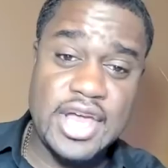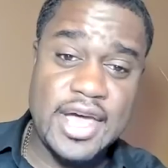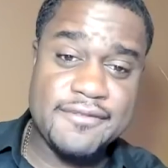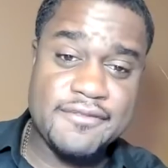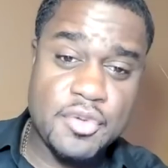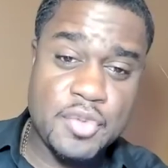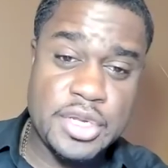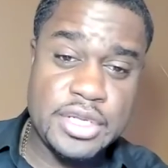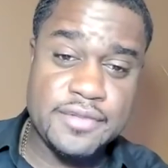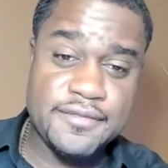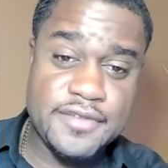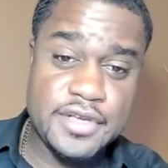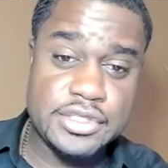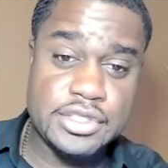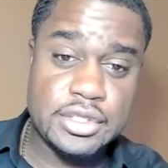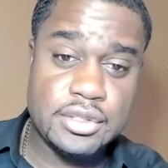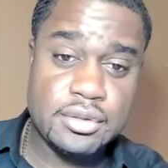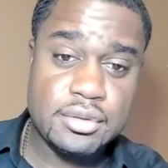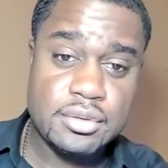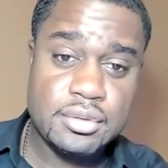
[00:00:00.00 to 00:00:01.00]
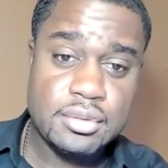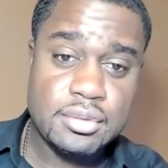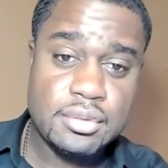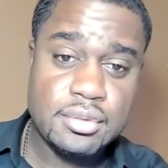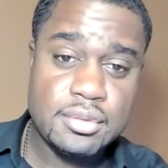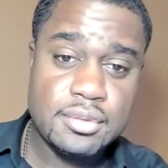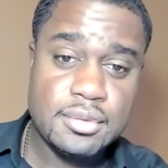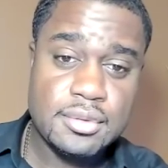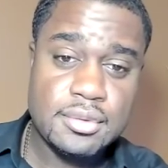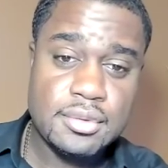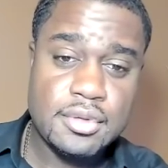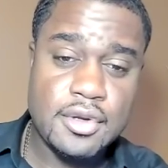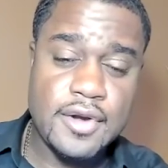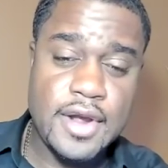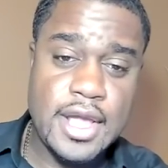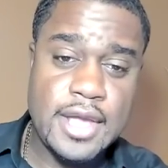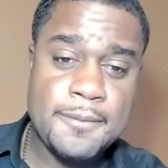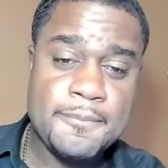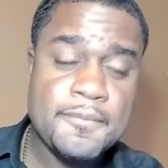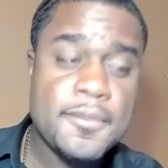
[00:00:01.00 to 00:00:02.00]
the heavyweight division. All
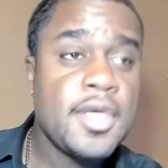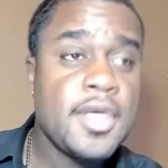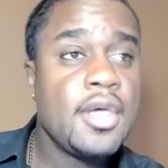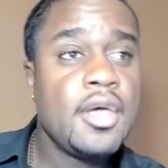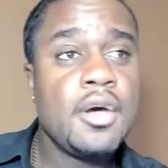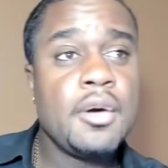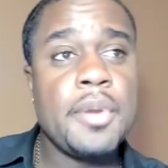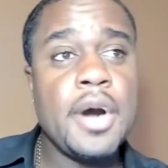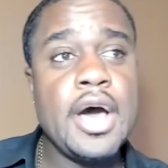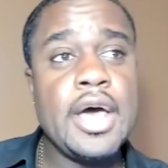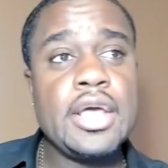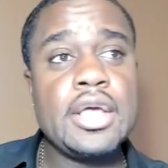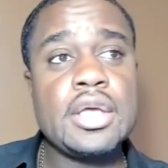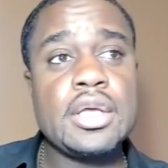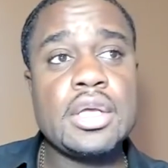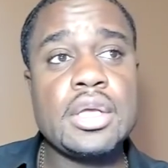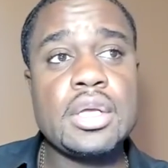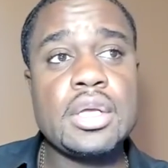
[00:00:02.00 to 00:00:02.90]
right? But